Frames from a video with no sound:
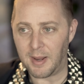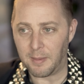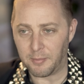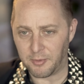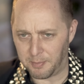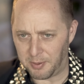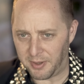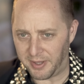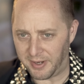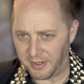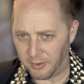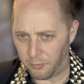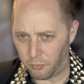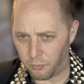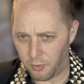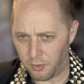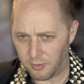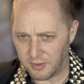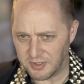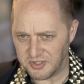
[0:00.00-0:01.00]
Being able to play any
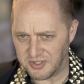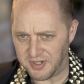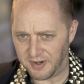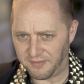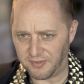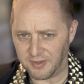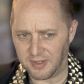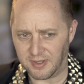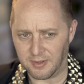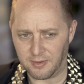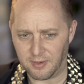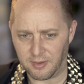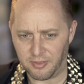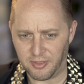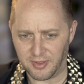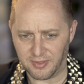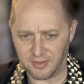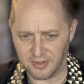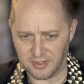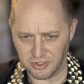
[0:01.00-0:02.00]
role is definitely a
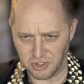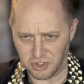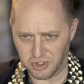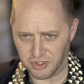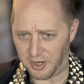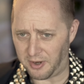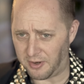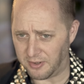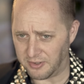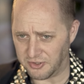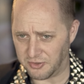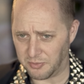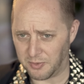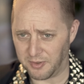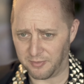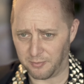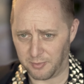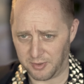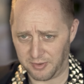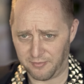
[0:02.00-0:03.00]
thing that it shares
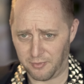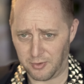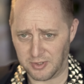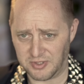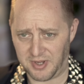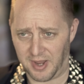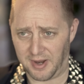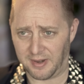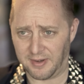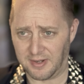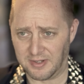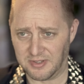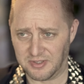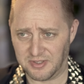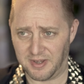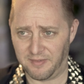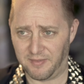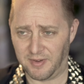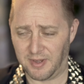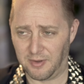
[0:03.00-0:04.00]
with, with voice acting,
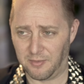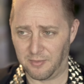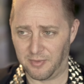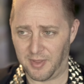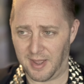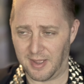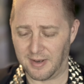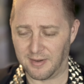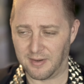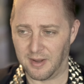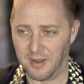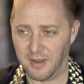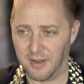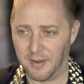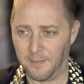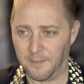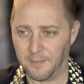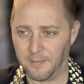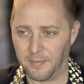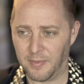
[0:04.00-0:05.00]
is giving you that,
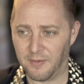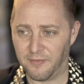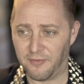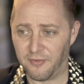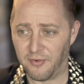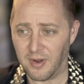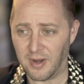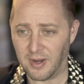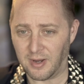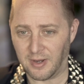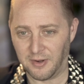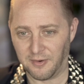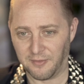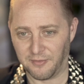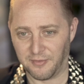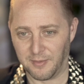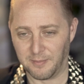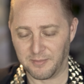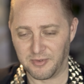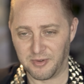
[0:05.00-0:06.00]
um, freeing you
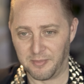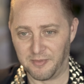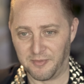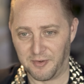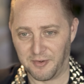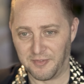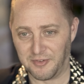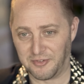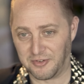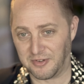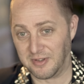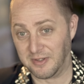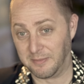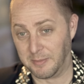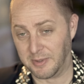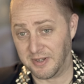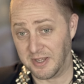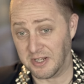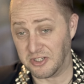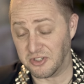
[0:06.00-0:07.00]
from some of your physical
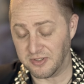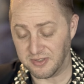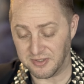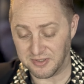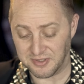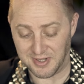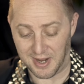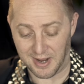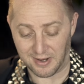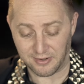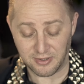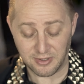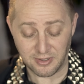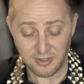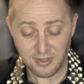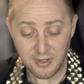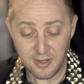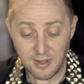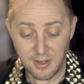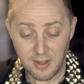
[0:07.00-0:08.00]
limitations as an
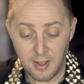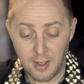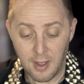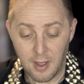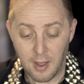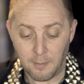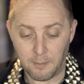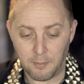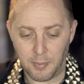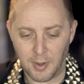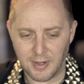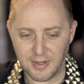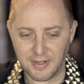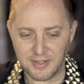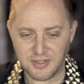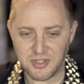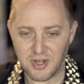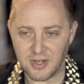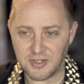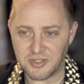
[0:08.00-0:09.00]
actor.
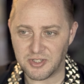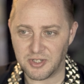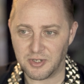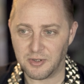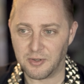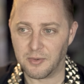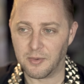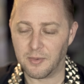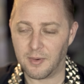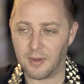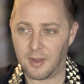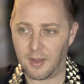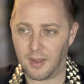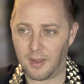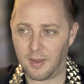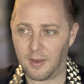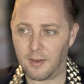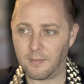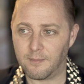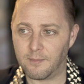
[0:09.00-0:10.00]
But it's also
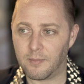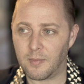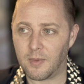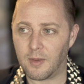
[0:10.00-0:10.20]
eh,